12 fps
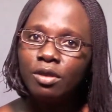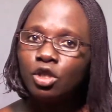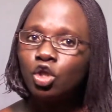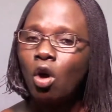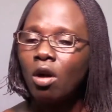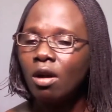
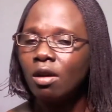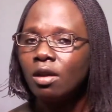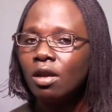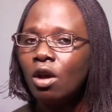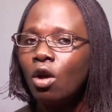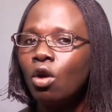talk,
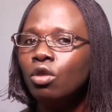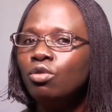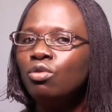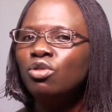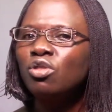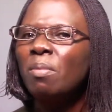or
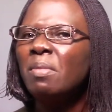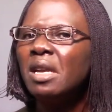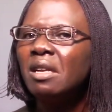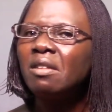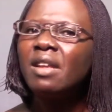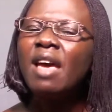do some
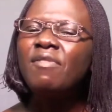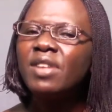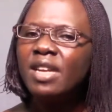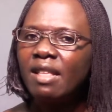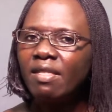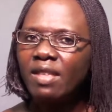little
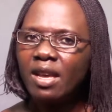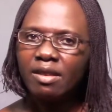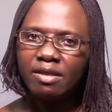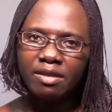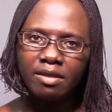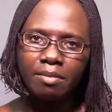everyday
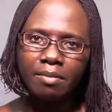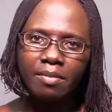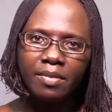things.